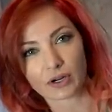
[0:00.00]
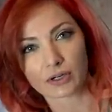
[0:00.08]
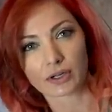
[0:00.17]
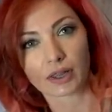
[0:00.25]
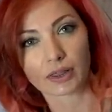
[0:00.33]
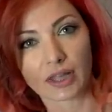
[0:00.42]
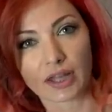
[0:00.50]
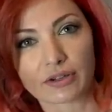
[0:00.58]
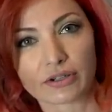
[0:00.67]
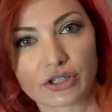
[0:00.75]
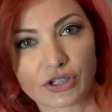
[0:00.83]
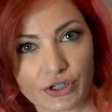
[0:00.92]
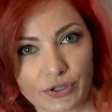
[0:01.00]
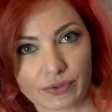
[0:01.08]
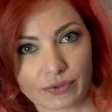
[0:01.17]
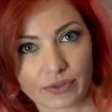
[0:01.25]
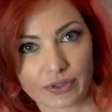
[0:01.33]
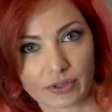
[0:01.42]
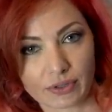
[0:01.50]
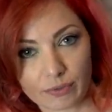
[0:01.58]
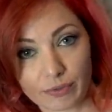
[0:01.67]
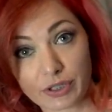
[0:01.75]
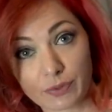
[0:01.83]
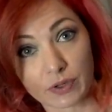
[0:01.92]
are leather shoes. The
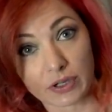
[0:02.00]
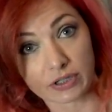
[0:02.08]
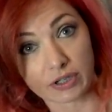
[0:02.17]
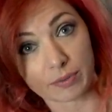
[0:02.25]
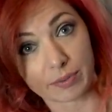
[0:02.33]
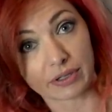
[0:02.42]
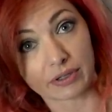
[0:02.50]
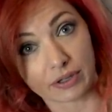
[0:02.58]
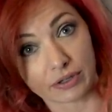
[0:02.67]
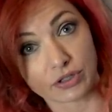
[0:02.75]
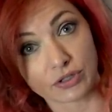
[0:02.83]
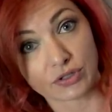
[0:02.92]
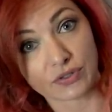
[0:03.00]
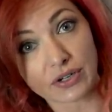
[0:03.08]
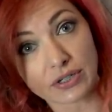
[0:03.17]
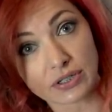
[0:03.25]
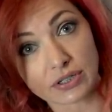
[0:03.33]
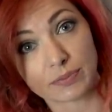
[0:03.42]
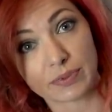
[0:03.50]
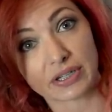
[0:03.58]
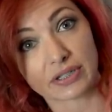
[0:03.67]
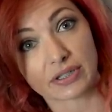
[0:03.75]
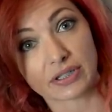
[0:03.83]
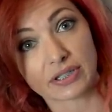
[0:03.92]
reason we're gonna talk about leather shoes first is
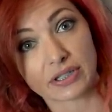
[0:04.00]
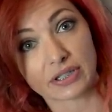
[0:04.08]
because this